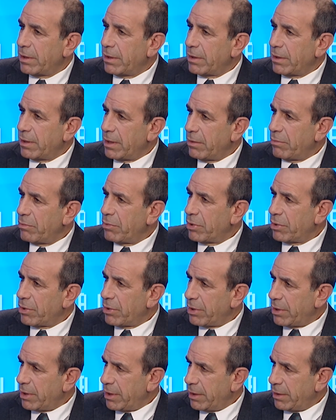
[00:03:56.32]
They
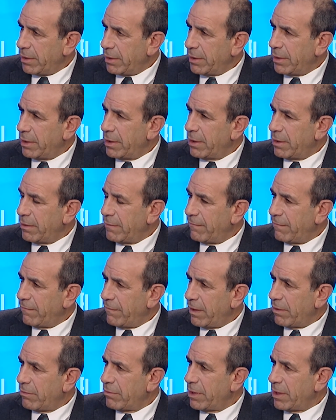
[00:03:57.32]
were in the
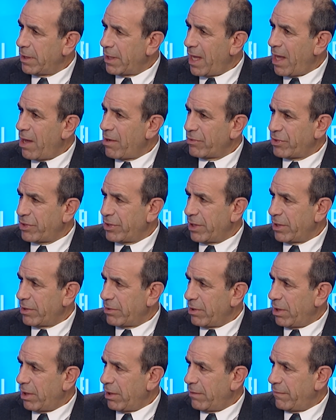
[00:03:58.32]
very outset
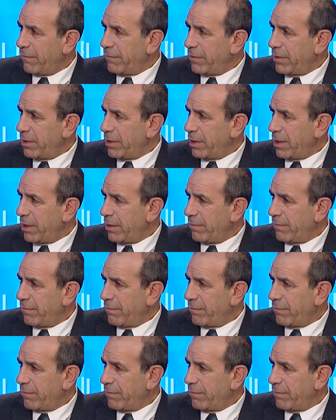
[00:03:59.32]
of the